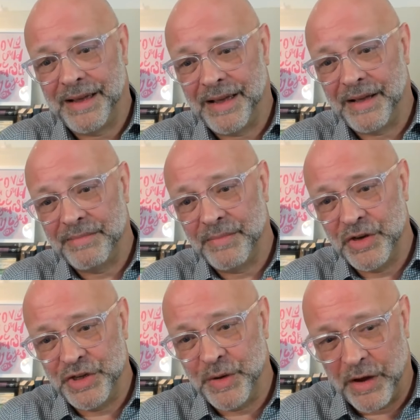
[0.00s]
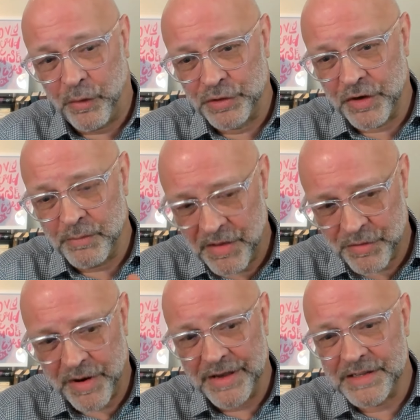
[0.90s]
um, which you get also in
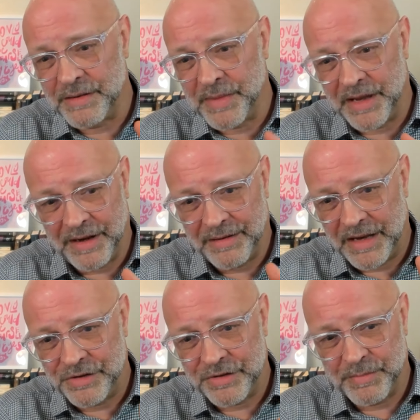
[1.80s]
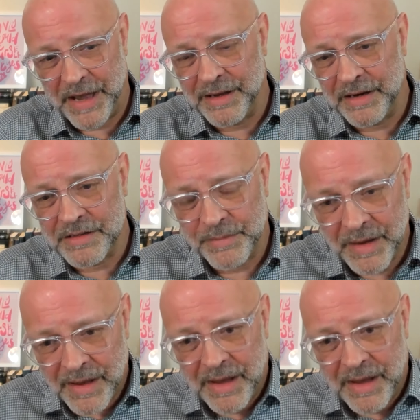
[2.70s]
Mithraism and in ancient paganism.